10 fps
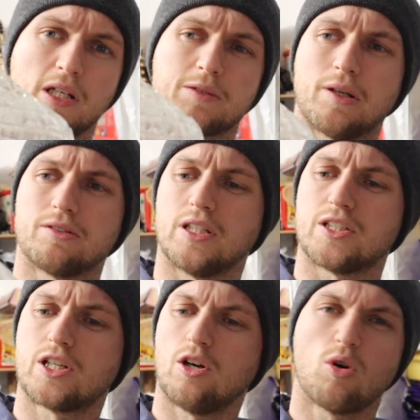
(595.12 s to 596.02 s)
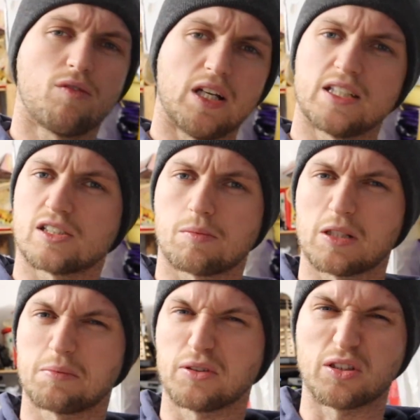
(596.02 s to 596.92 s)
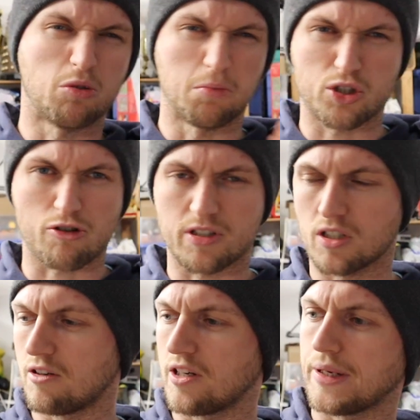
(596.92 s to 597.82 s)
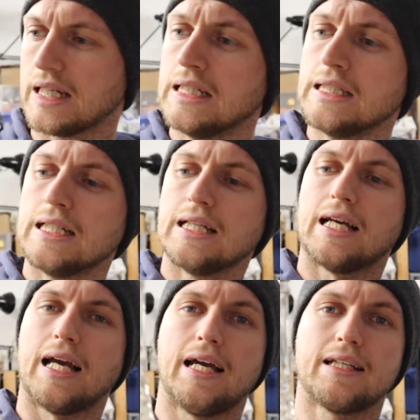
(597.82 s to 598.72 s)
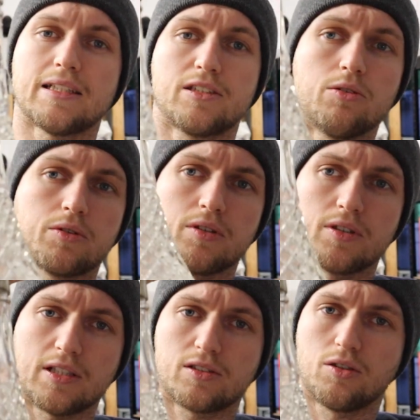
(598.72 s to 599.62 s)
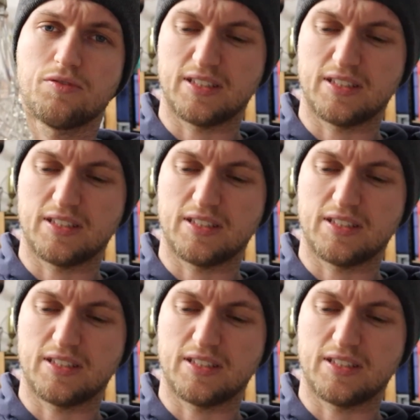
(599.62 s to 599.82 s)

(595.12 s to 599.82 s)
plus postage. All of our listings are plus postage, or majority are anyway. And that sold. That sold for